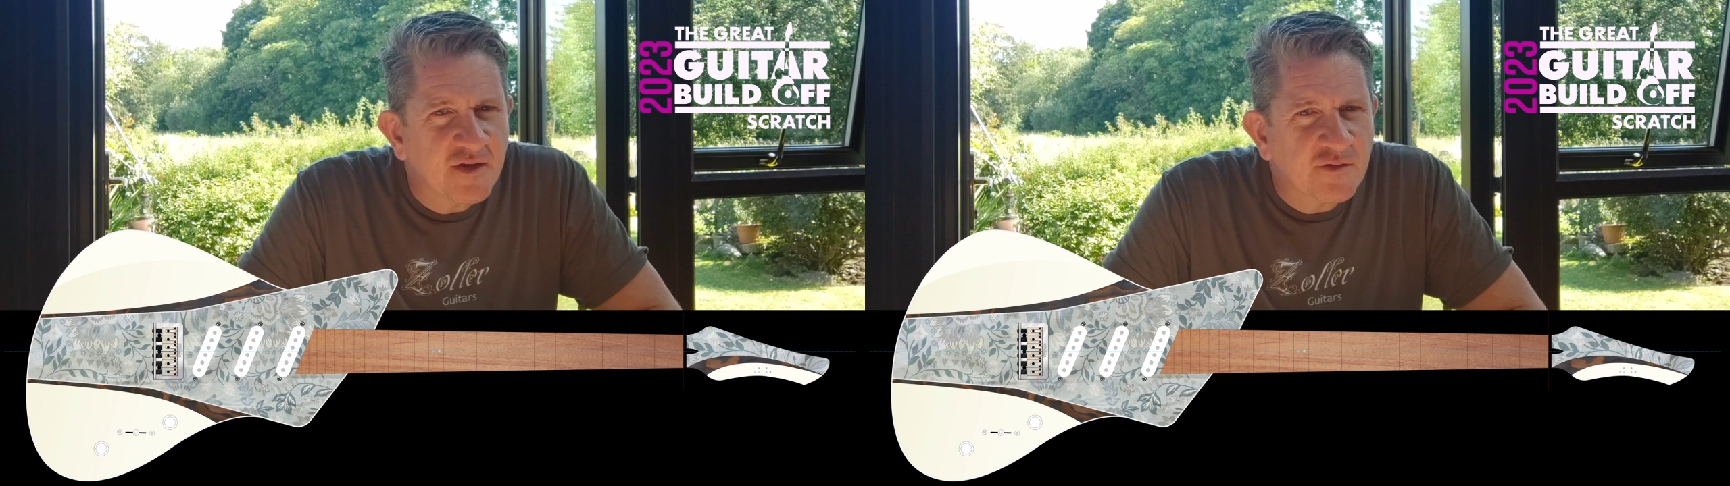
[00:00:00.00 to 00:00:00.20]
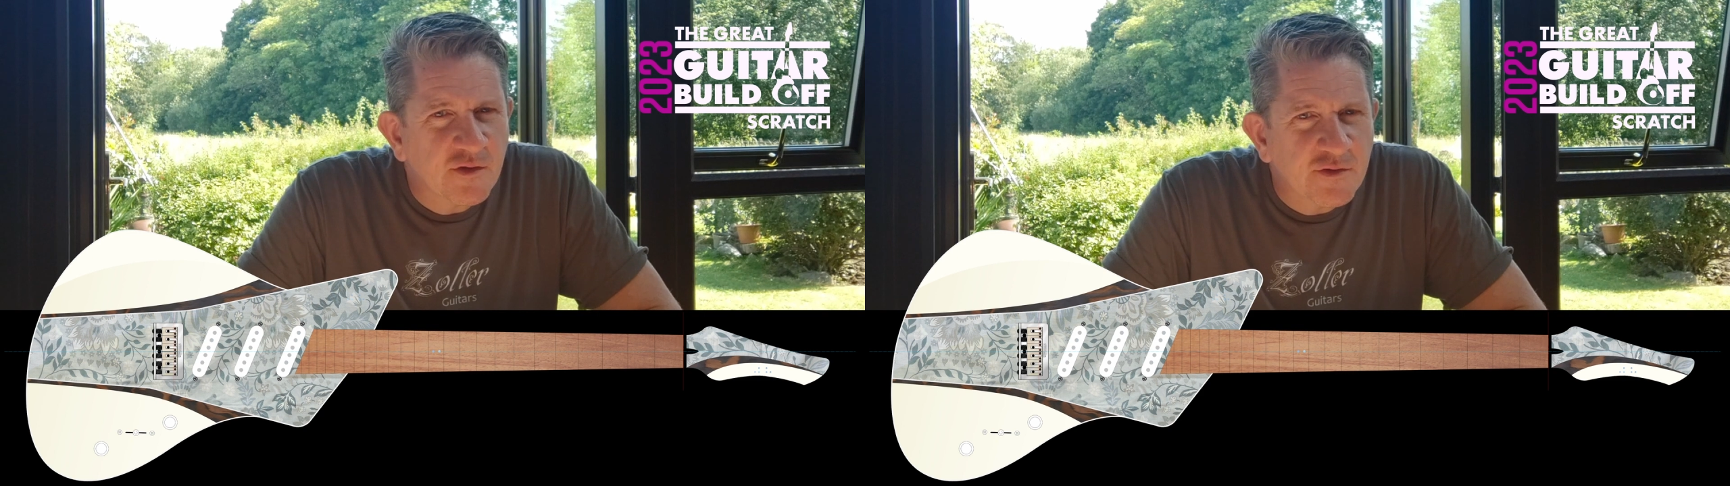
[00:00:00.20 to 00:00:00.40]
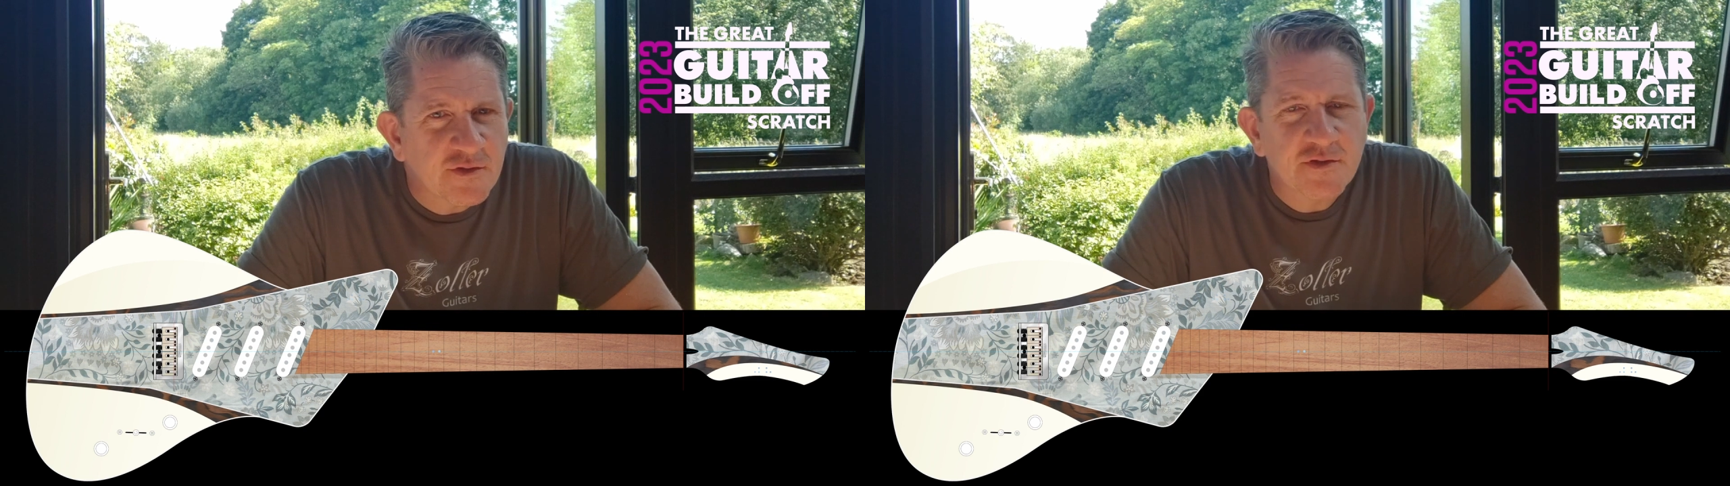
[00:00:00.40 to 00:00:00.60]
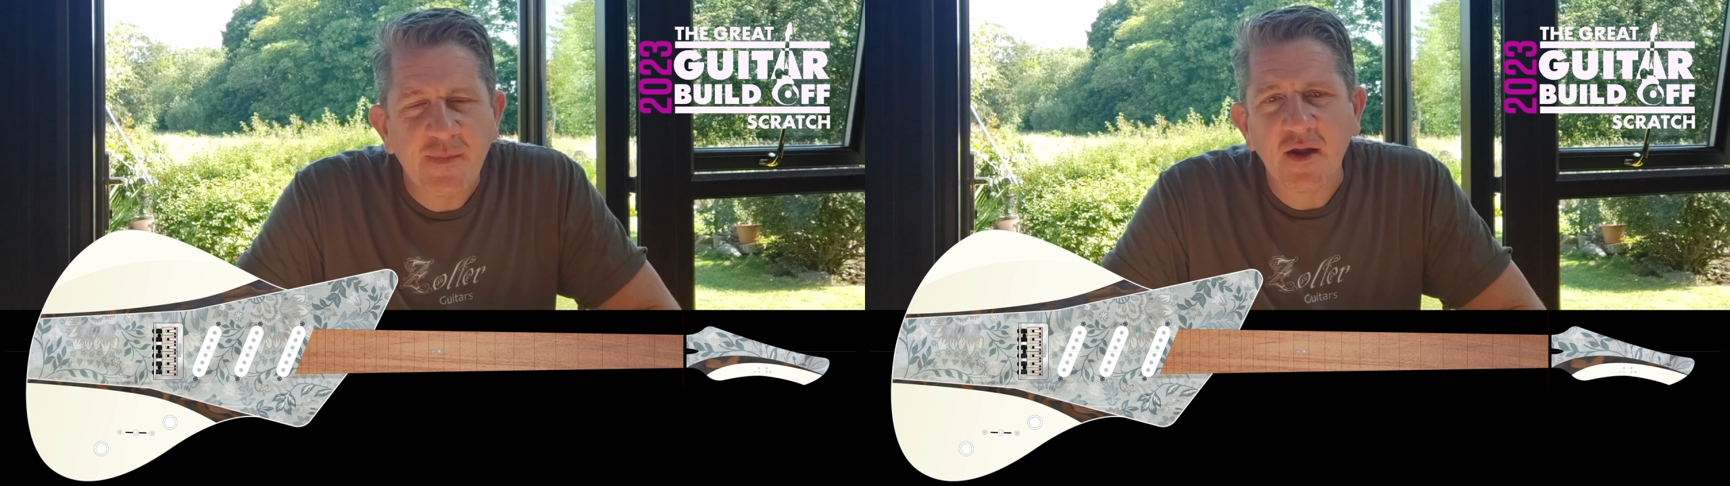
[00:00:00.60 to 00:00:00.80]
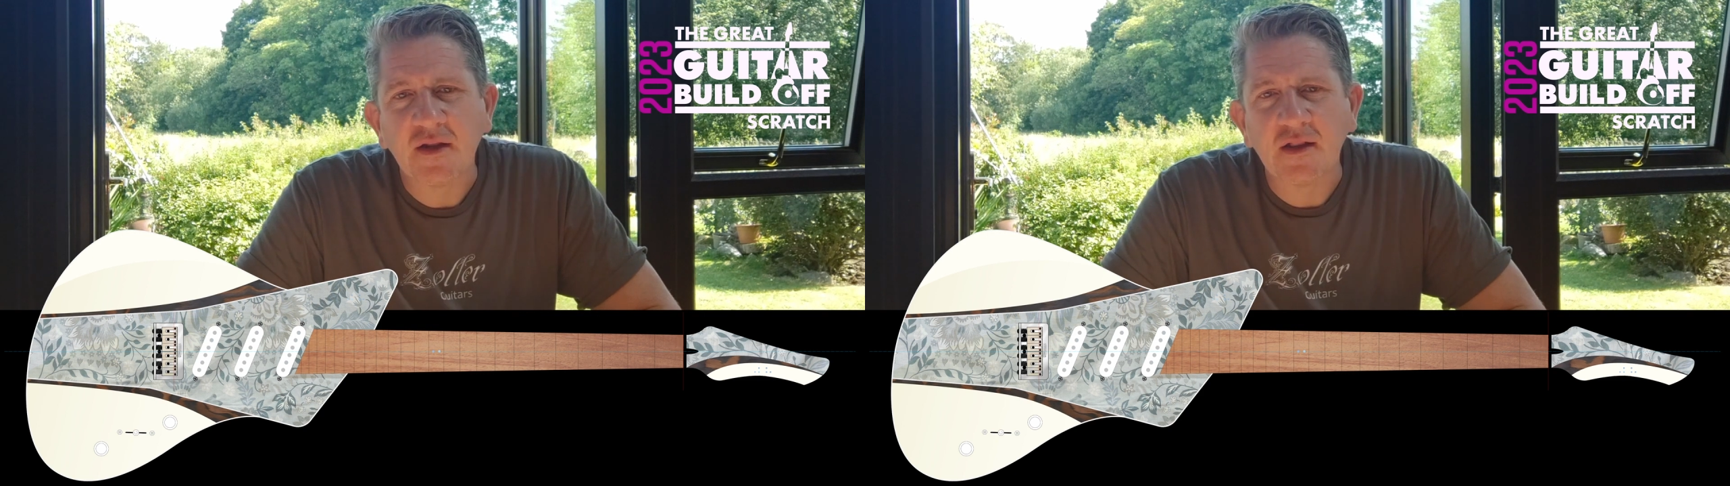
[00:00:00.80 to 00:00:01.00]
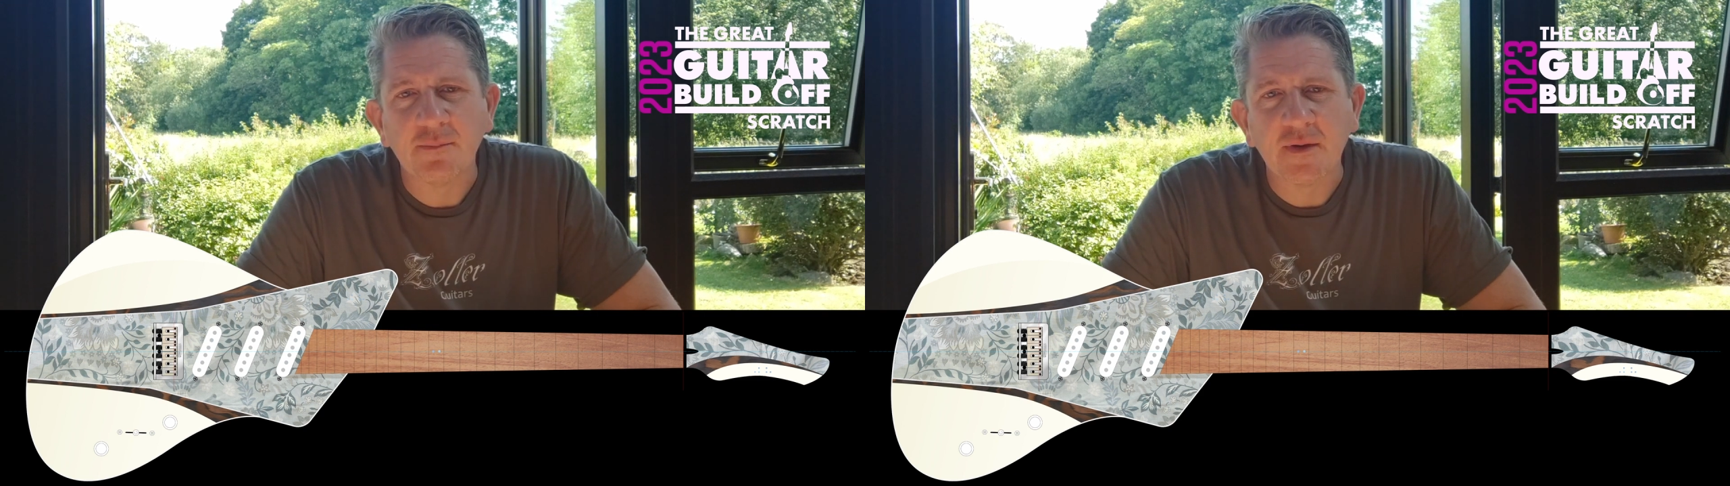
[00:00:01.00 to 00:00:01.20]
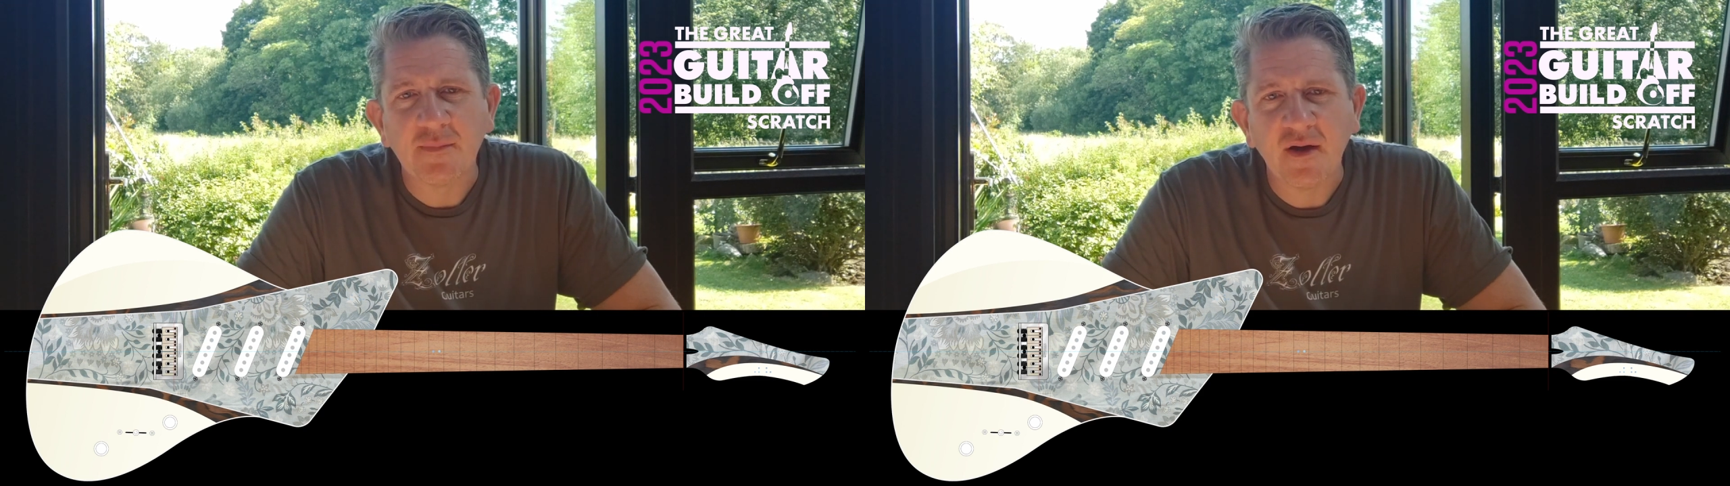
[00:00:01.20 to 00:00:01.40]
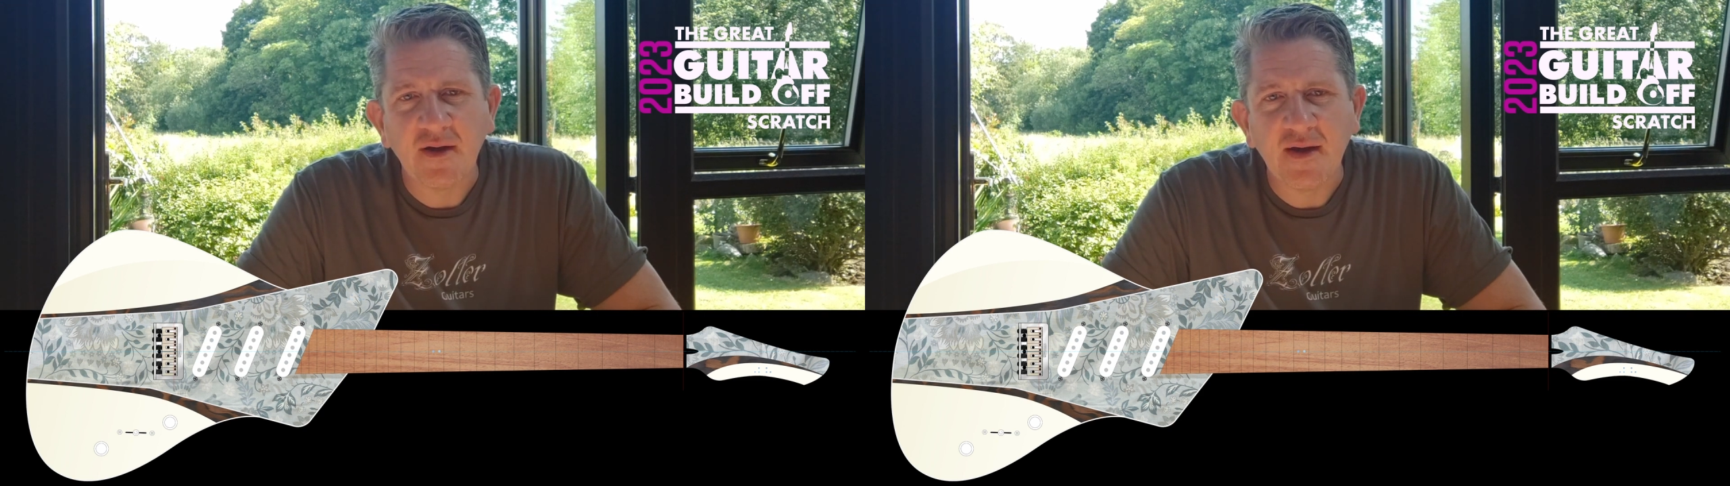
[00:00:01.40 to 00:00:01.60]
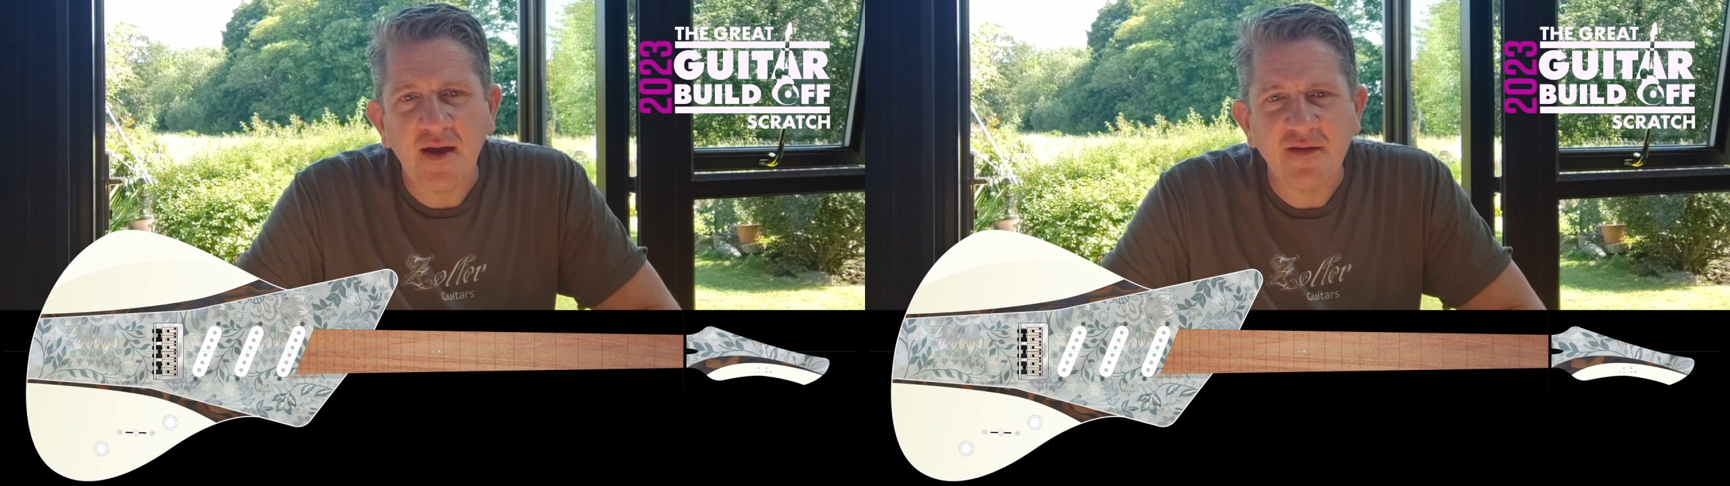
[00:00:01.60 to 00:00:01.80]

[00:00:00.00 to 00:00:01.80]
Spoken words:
I was also inspired a little bit by